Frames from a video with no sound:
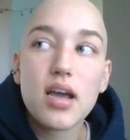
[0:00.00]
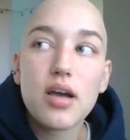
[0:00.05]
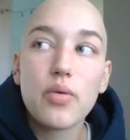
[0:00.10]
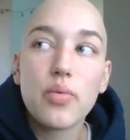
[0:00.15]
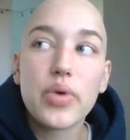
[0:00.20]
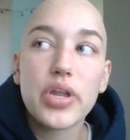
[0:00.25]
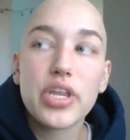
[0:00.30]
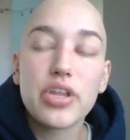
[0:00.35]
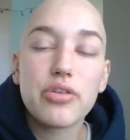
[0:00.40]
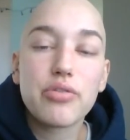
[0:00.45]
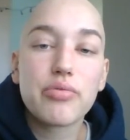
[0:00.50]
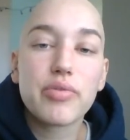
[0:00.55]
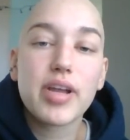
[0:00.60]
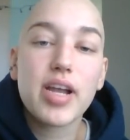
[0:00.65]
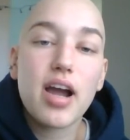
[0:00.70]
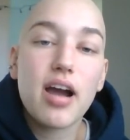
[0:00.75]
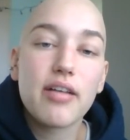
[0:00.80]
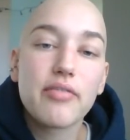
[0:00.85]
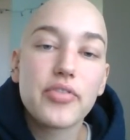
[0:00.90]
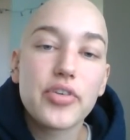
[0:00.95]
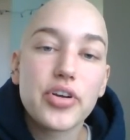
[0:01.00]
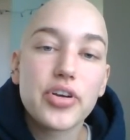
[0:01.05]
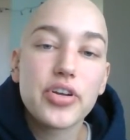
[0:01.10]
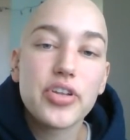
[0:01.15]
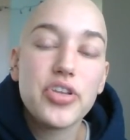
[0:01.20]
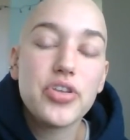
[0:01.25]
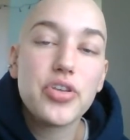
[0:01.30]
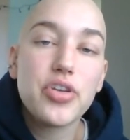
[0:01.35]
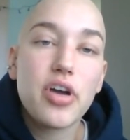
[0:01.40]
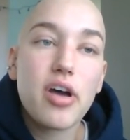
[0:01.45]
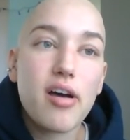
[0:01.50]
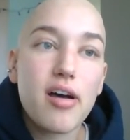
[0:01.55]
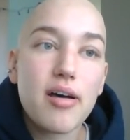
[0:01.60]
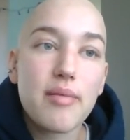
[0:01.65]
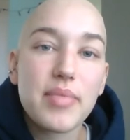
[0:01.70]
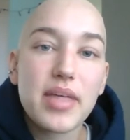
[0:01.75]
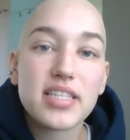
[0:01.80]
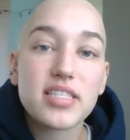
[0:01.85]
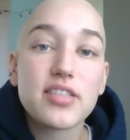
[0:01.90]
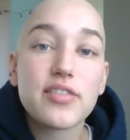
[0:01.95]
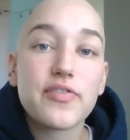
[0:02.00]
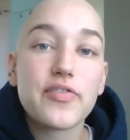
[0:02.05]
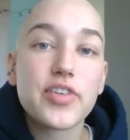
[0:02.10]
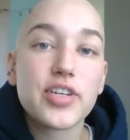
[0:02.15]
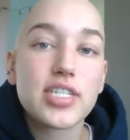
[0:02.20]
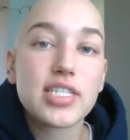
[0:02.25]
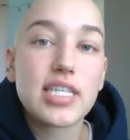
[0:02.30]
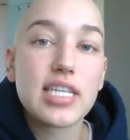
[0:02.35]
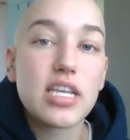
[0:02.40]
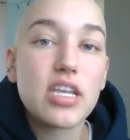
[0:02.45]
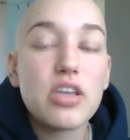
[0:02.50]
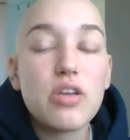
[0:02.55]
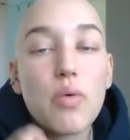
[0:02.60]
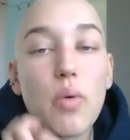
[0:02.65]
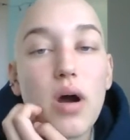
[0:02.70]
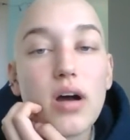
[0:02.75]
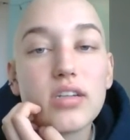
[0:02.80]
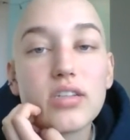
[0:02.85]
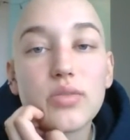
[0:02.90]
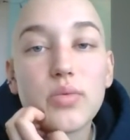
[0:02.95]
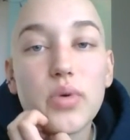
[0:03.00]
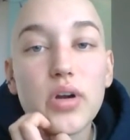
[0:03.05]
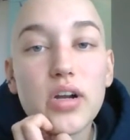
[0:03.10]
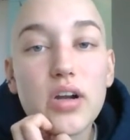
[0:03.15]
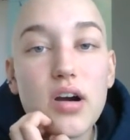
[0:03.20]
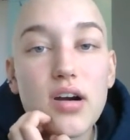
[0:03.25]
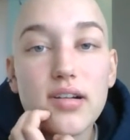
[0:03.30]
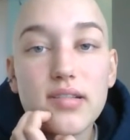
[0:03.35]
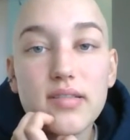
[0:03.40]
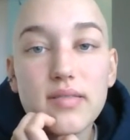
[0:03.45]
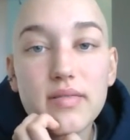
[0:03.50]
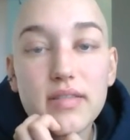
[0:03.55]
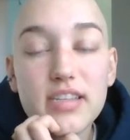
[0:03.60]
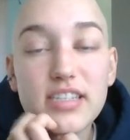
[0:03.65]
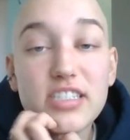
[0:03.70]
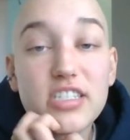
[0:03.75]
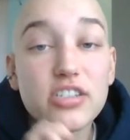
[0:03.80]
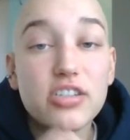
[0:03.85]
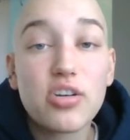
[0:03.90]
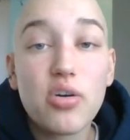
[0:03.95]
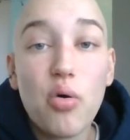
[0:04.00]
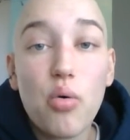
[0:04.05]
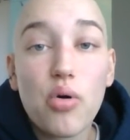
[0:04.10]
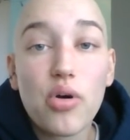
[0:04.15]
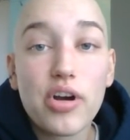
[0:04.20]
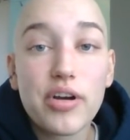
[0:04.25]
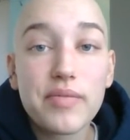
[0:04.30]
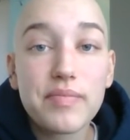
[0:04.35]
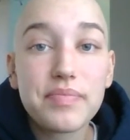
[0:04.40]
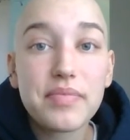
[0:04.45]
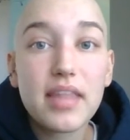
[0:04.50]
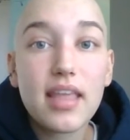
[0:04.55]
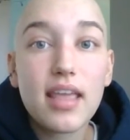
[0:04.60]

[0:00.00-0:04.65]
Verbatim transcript: when you recover, that's the first thing you want to work on is your core,